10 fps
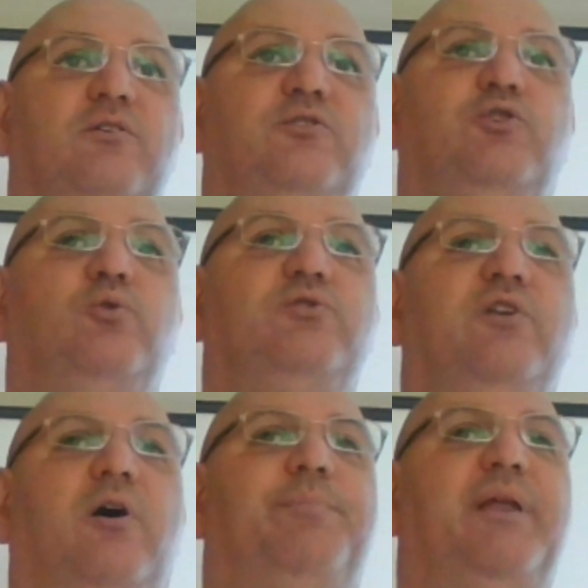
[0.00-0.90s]
Saul's
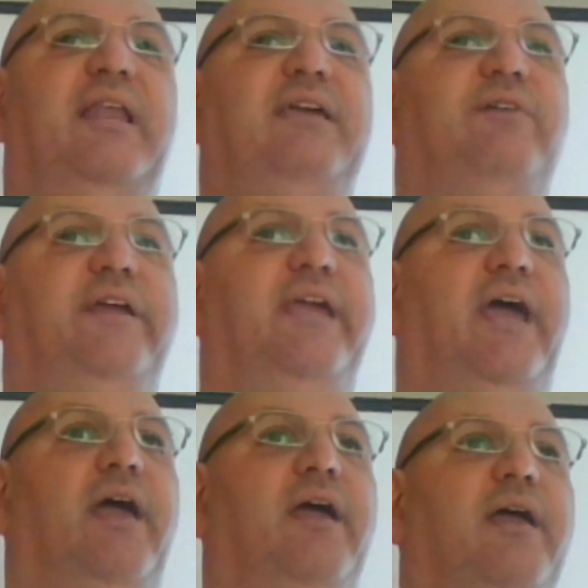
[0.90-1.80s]
not a believer
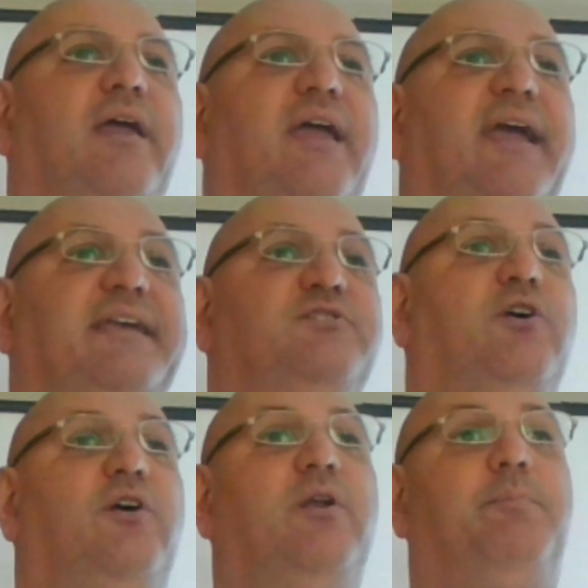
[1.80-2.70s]
yet. He's
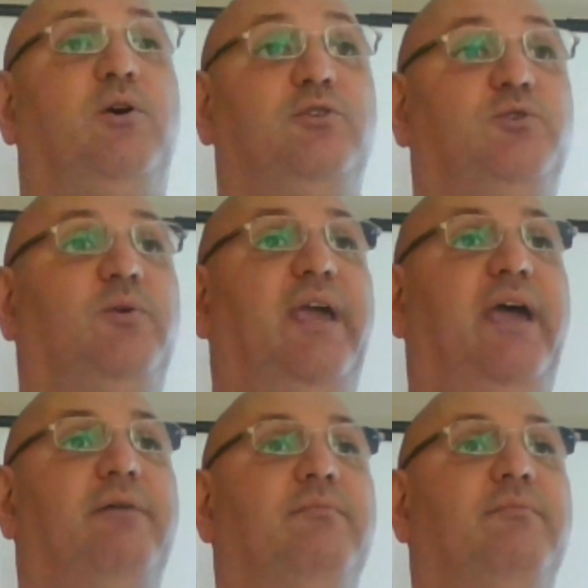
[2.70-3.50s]
not an apostle yet.